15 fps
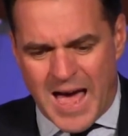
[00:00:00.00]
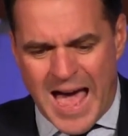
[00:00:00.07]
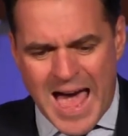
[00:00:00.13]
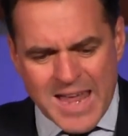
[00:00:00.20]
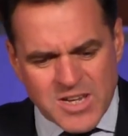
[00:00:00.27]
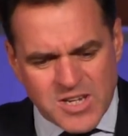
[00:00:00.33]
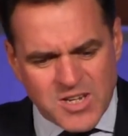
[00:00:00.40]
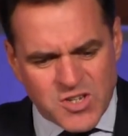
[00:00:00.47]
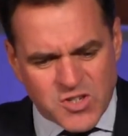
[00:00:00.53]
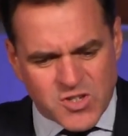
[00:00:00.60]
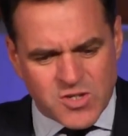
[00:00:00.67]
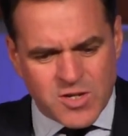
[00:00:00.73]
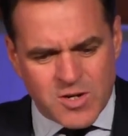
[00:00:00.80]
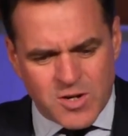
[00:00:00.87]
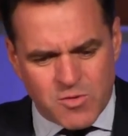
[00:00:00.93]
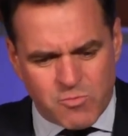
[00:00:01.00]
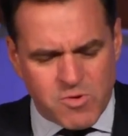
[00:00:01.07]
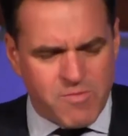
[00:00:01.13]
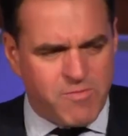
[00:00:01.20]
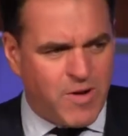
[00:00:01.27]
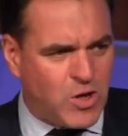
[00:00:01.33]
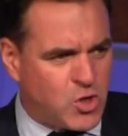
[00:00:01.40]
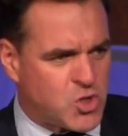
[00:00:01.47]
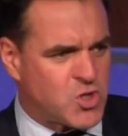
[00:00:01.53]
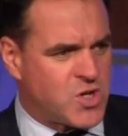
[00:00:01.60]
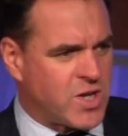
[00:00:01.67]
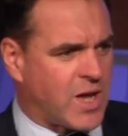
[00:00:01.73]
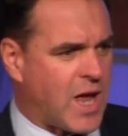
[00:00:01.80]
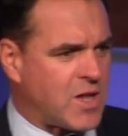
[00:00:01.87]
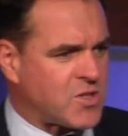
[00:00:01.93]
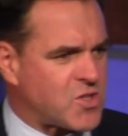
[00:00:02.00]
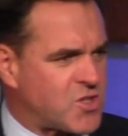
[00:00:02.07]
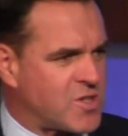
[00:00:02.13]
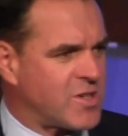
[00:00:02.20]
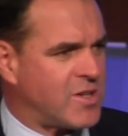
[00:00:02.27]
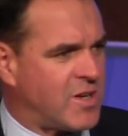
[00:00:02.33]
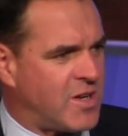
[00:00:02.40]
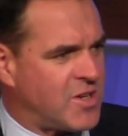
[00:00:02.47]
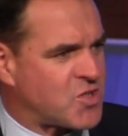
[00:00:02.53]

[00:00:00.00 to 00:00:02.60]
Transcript: and his revulsion against